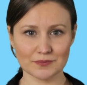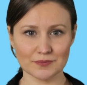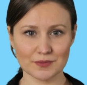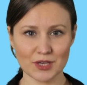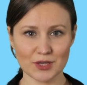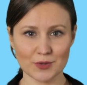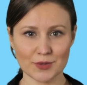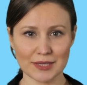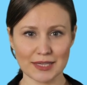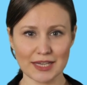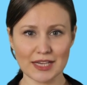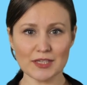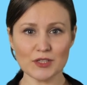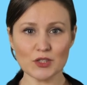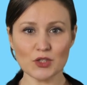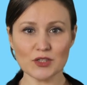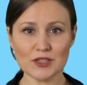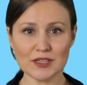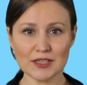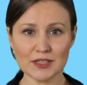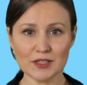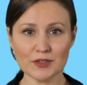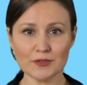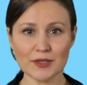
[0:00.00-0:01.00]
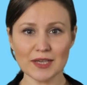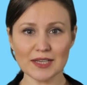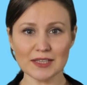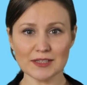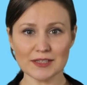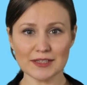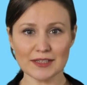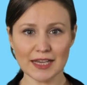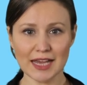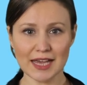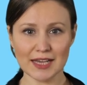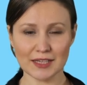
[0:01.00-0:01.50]
To begin using the
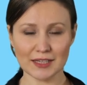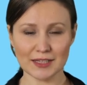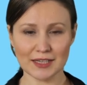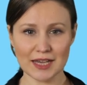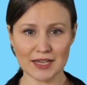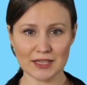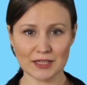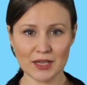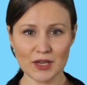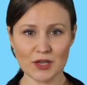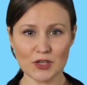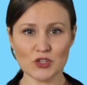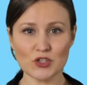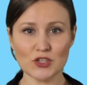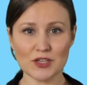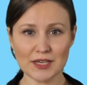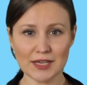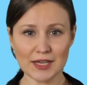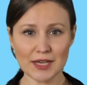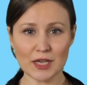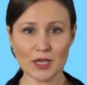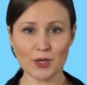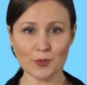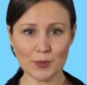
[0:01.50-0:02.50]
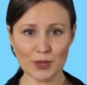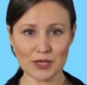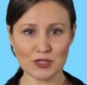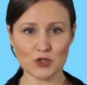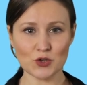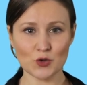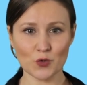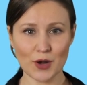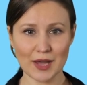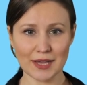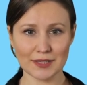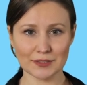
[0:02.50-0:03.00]
VIN scanning technology, you
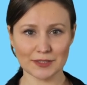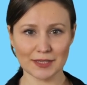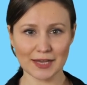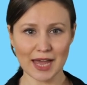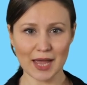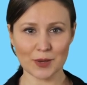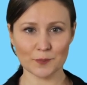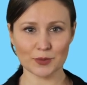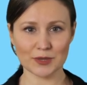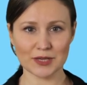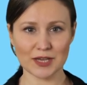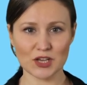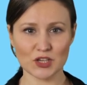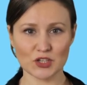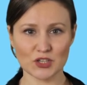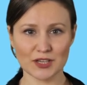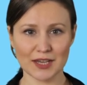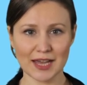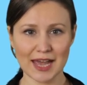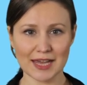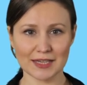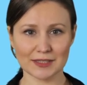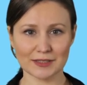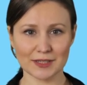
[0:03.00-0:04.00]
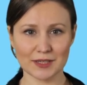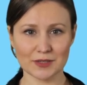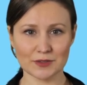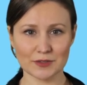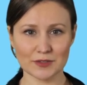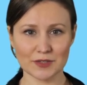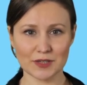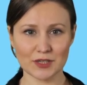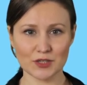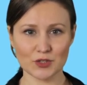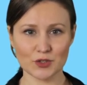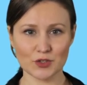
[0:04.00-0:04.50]
must grant the application access
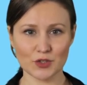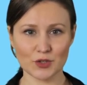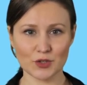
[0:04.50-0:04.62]
to use